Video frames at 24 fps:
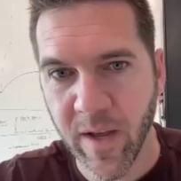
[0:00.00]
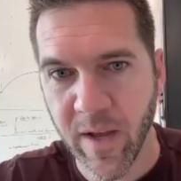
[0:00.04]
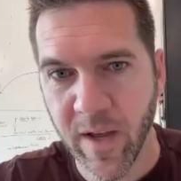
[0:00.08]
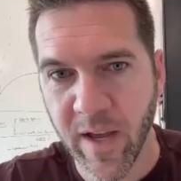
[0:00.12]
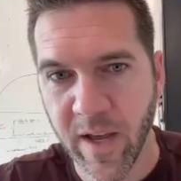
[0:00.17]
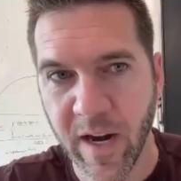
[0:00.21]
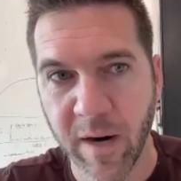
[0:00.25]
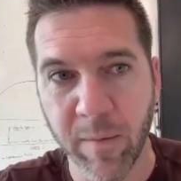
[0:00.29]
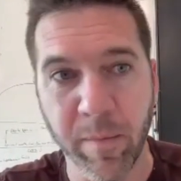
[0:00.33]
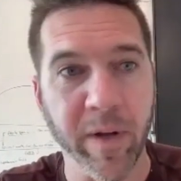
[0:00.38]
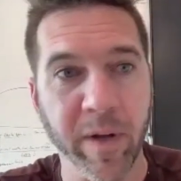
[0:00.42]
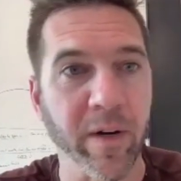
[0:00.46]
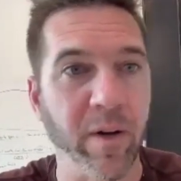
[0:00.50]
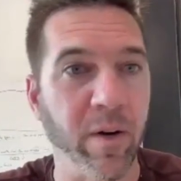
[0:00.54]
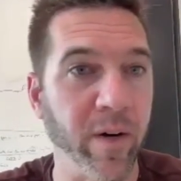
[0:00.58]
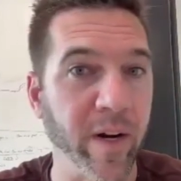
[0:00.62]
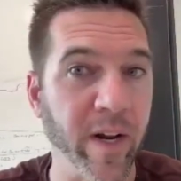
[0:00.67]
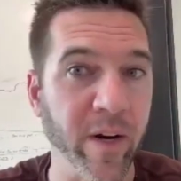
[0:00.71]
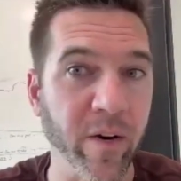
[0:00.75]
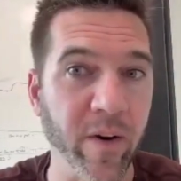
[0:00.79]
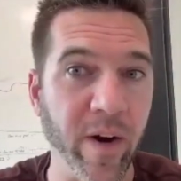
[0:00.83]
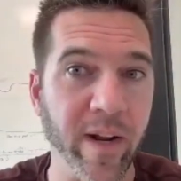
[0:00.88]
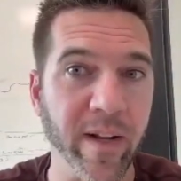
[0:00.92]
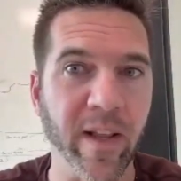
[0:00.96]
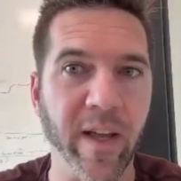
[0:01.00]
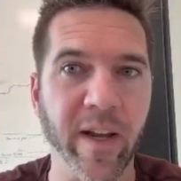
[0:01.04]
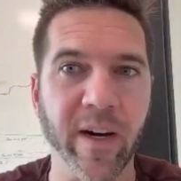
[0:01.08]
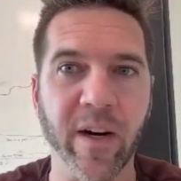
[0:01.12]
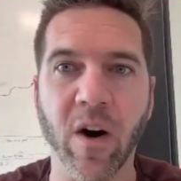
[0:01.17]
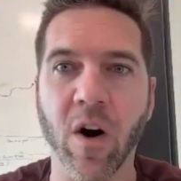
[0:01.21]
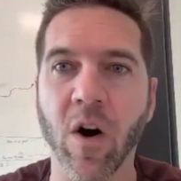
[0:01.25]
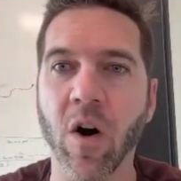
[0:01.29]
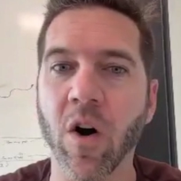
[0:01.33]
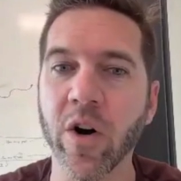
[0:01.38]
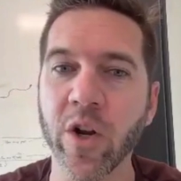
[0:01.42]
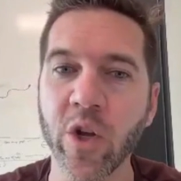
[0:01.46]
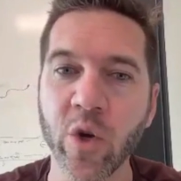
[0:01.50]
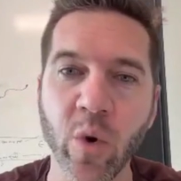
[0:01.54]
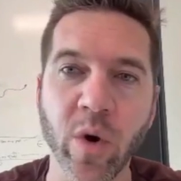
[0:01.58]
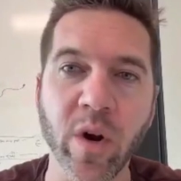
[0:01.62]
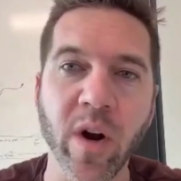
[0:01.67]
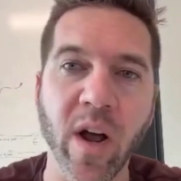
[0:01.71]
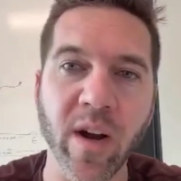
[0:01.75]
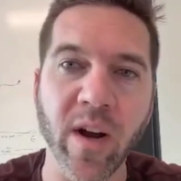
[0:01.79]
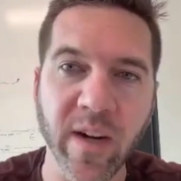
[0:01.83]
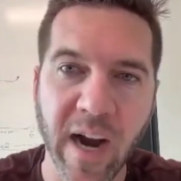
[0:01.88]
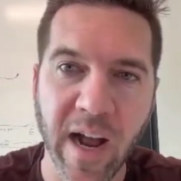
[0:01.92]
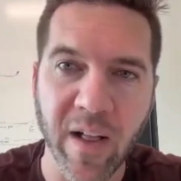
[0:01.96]
And I'm like, okay, great. Like, are you an
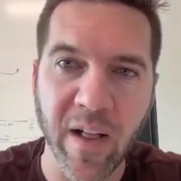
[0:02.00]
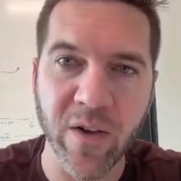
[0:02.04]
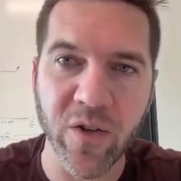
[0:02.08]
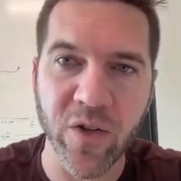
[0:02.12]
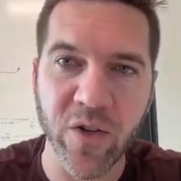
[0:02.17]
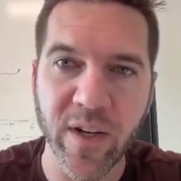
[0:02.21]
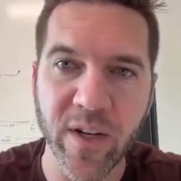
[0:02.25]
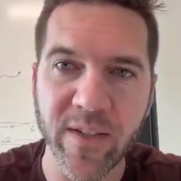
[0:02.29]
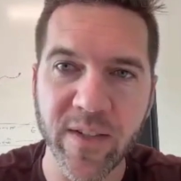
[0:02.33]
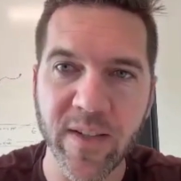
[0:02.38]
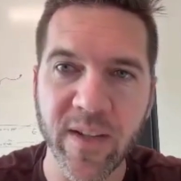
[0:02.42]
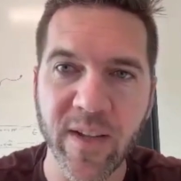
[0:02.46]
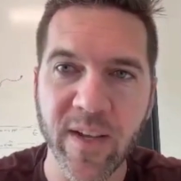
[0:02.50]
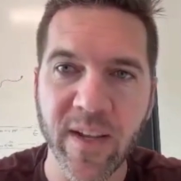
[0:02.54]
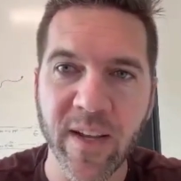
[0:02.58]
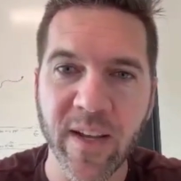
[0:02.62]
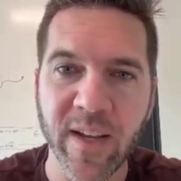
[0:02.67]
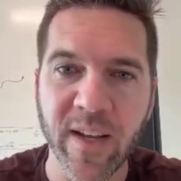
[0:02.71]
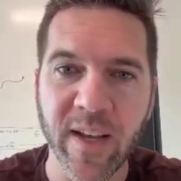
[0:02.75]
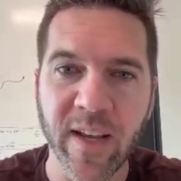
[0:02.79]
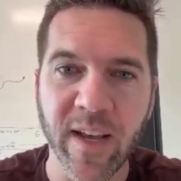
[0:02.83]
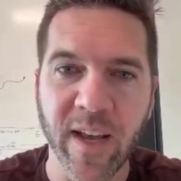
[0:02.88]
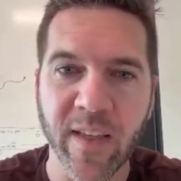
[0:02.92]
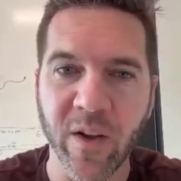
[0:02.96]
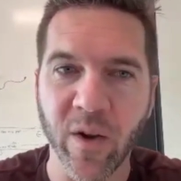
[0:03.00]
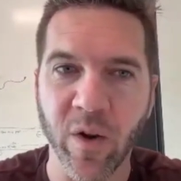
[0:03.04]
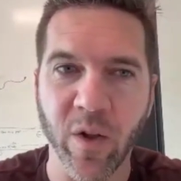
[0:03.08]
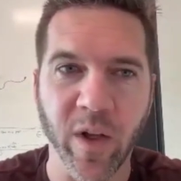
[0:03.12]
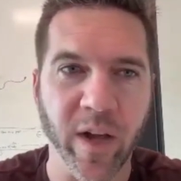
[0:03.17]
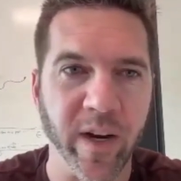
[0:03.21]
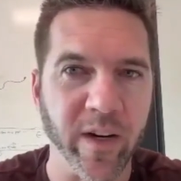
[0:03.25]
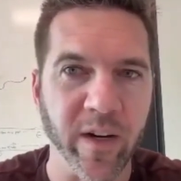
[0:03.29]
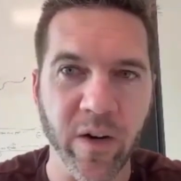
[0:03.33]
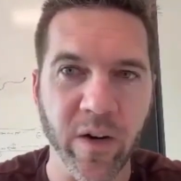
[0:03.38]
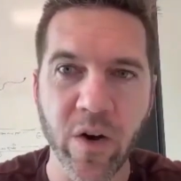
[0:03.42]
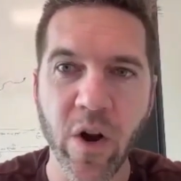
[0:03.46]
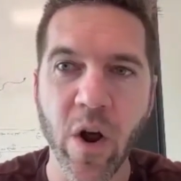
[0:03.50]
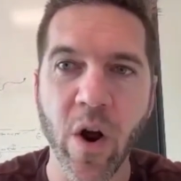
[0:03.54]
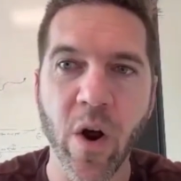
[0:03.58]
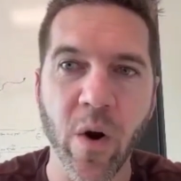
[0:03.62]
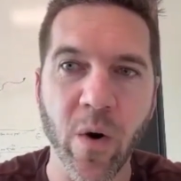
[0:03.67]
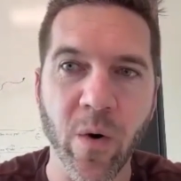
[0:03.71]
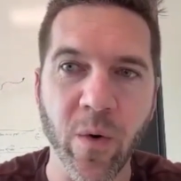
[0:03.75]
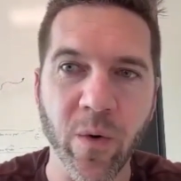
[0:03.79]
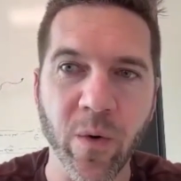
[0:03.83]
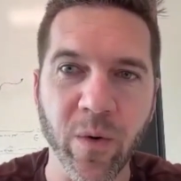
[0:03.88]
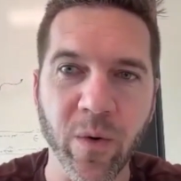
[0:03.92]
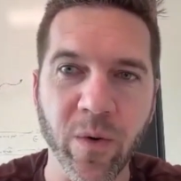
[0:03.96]
oncologist? And they're like,
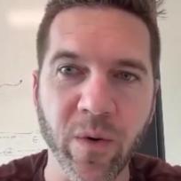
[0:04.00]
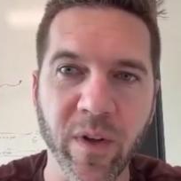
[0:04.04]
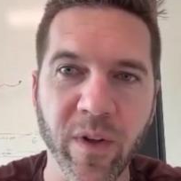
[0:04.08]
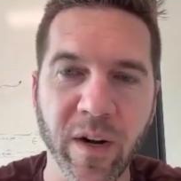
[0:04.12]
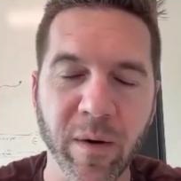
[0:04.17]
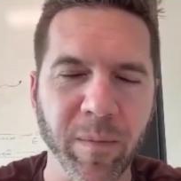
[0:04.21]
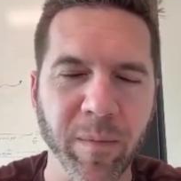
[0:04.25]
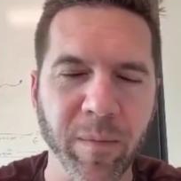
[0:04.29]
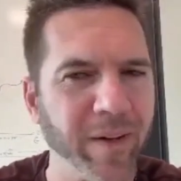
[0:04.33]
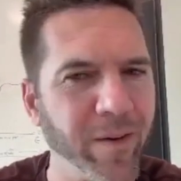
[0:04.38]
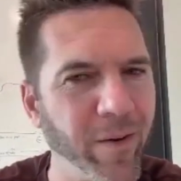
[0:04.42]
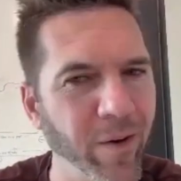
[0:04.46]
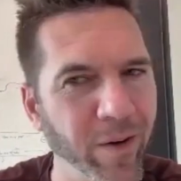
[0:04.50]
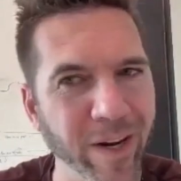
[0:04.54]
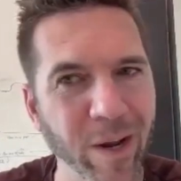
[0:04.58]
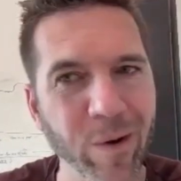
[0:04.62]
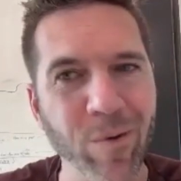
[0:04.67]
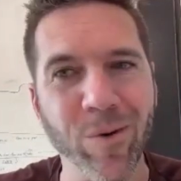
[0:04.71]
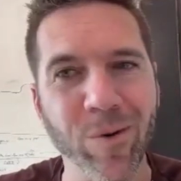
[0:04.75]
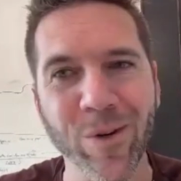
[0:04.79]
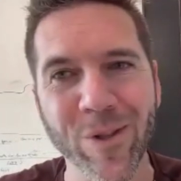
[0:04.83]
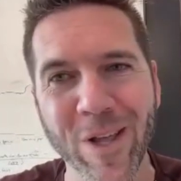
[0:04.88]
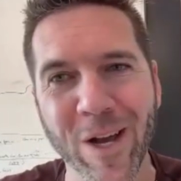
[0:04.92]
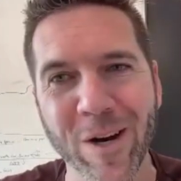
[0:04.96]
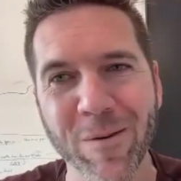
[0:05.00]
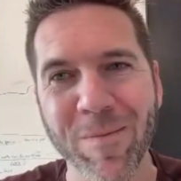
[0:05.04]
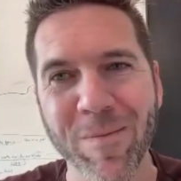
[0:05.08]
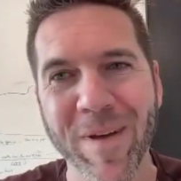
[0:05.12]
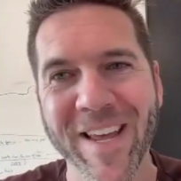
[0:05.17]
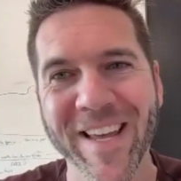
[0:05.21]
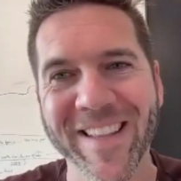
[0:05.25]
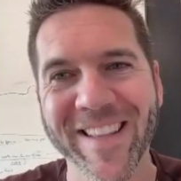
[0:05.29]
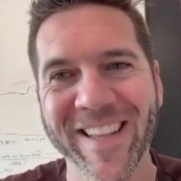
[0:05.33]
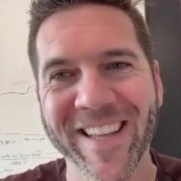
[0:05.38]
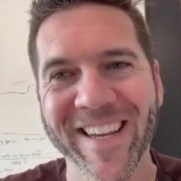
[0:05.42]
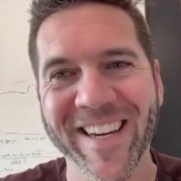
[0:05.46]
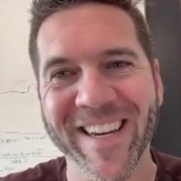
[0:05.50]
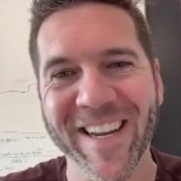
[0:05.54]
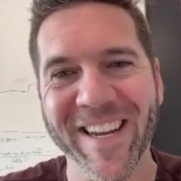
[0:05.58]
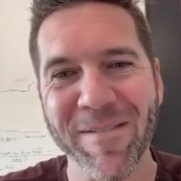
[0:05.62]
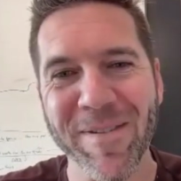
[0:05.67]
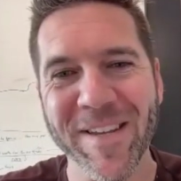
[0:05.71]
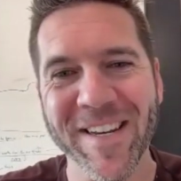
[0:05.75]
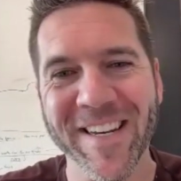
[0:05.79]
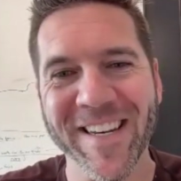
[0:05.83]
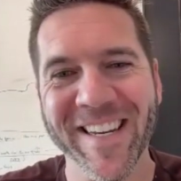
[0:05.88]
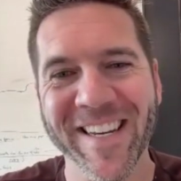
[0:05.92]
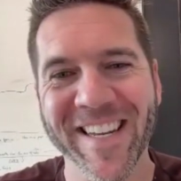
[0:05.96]
no. And I'm like, okay, well, good luck, man. Like, I
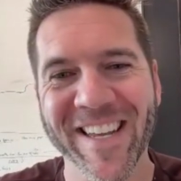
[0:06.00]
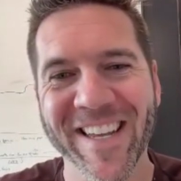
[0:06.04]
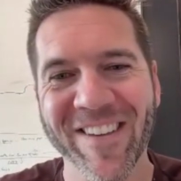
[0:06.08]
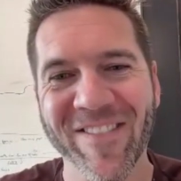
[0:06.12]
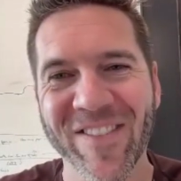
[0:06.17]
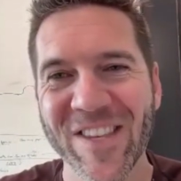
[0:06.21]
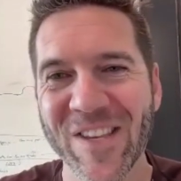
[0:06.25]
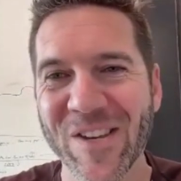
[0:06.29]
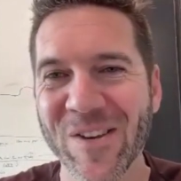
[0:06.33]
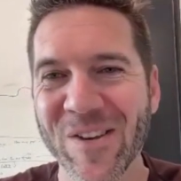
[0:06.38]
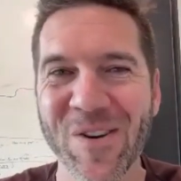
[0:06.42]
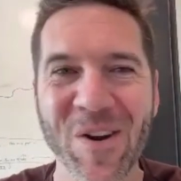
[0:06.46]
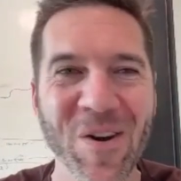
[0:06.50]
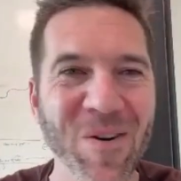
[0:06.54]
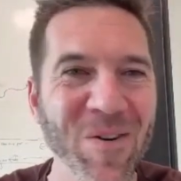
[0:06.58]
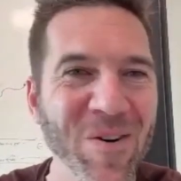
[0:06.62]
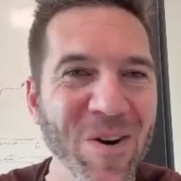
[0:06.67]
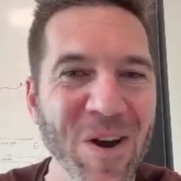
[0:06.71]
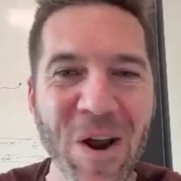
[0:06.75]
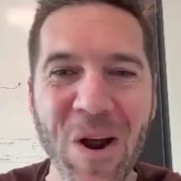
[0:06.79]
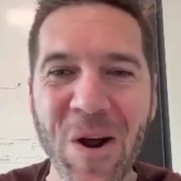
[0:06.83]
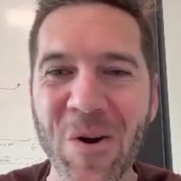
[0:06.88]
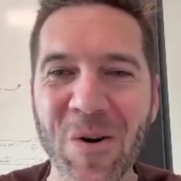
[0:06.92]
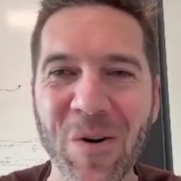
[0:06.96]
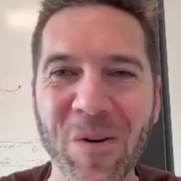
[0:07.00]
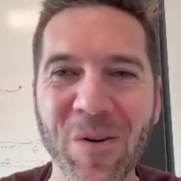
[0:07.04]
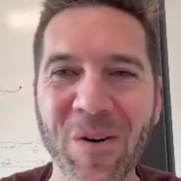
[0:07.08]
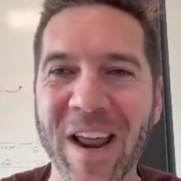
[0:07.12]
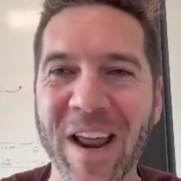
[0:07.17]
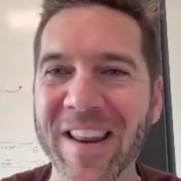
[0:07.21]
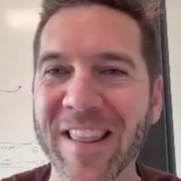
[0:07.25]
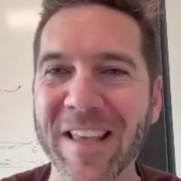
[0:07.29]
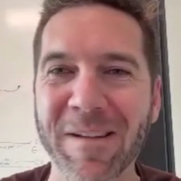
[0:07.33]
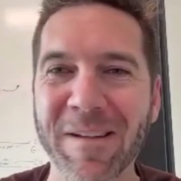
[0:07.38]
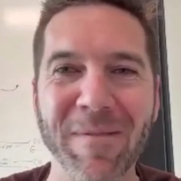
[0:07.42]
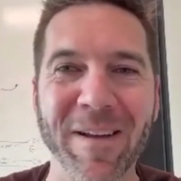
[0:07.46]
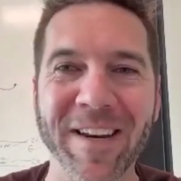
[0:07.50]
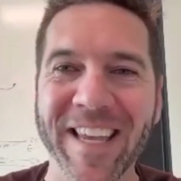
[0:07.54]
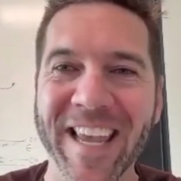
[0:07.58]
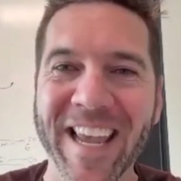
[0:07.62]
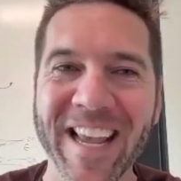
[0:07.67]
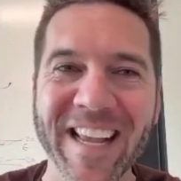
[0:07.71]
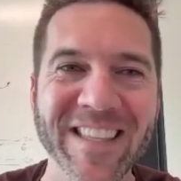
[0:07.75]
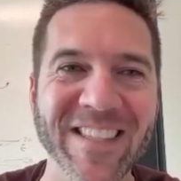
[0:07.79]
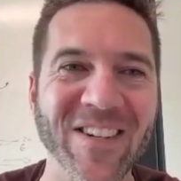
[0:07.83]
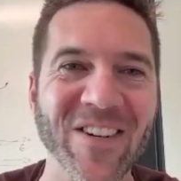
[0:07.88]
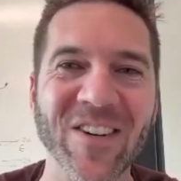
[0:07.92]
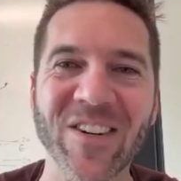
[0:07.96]
mean, if you don't know anything about
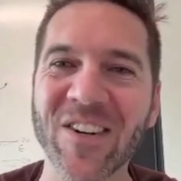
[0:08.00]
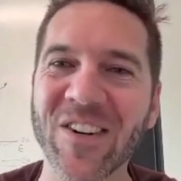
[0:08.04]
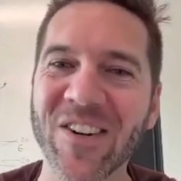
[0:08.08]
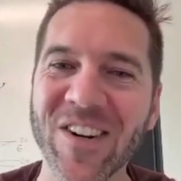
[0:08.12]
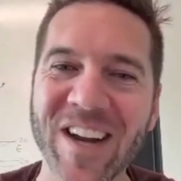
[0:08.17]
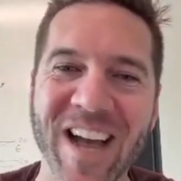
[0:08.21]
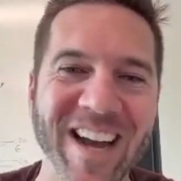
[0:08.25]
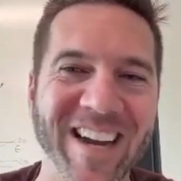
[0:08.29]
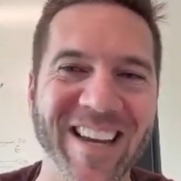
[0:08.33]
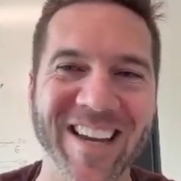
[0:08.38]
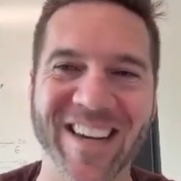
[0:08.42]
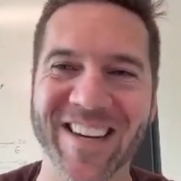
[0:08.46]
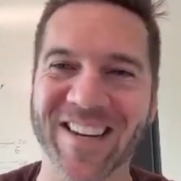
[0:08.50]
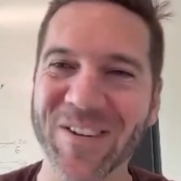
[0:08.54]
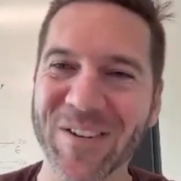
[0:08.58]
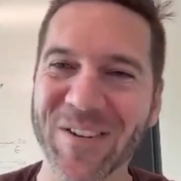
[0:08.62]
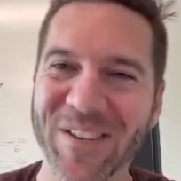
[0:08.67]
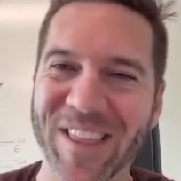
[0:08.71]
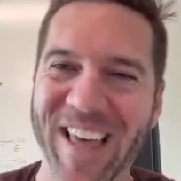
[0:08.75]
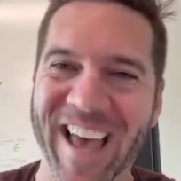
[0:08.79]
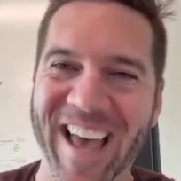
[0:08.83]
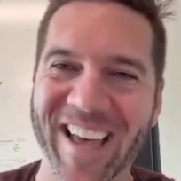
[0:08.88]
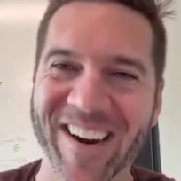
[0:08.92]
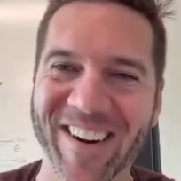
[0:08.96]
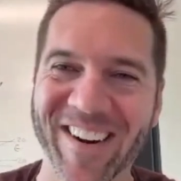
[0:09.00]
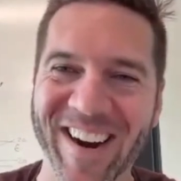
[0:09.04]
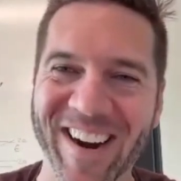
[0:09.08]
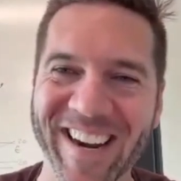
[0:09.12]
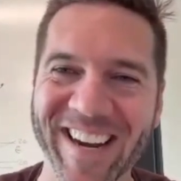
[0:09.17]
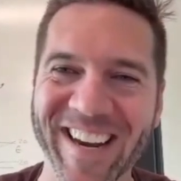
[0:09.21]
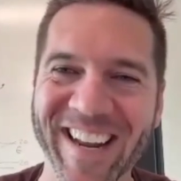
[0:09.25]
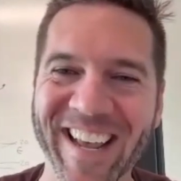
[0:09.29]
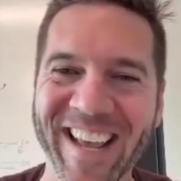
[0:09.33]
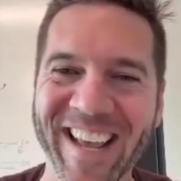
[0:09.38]
cancer, you're not going to do that, right?